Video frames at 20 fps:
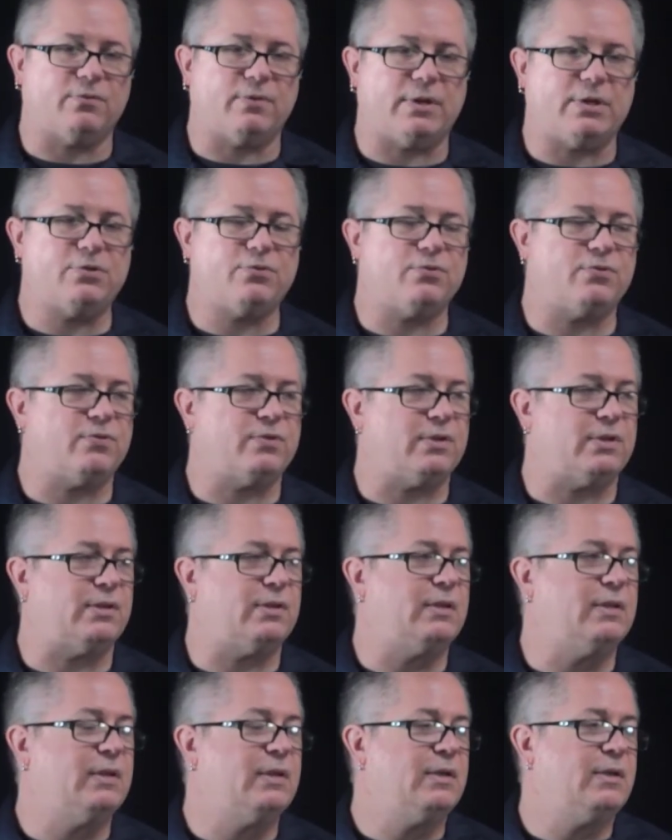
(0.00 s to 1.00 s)
of
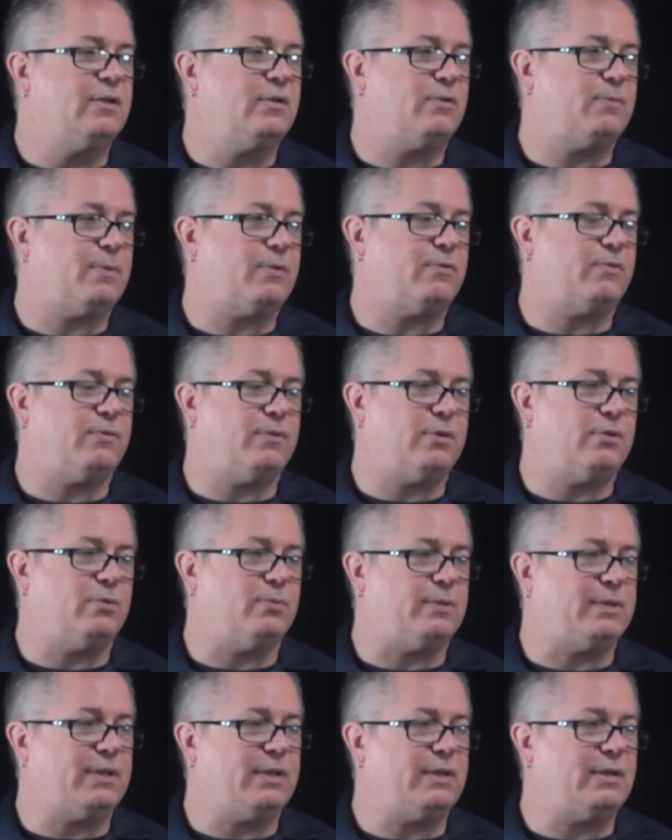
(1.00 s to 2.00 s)
interested, especially with
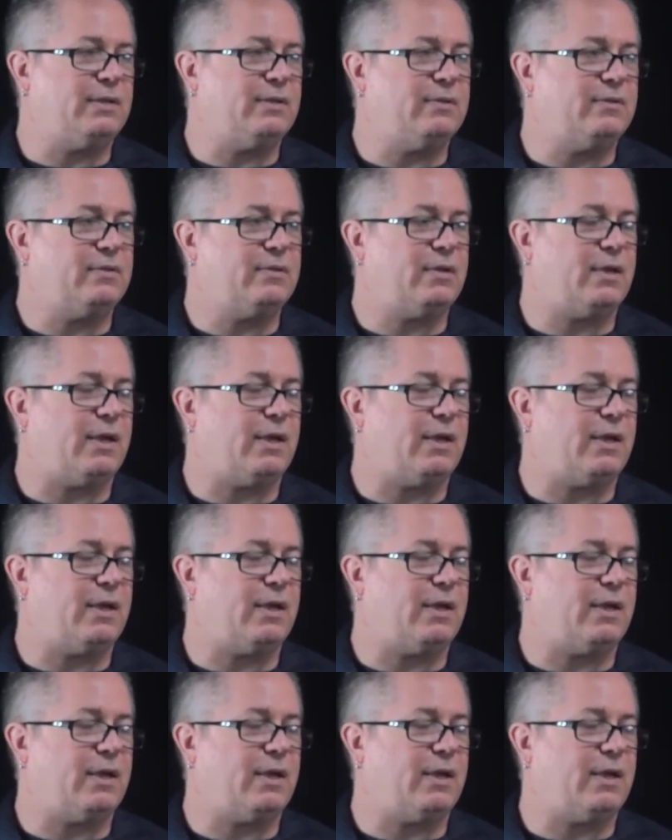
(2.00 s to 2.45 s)
dealing with kids.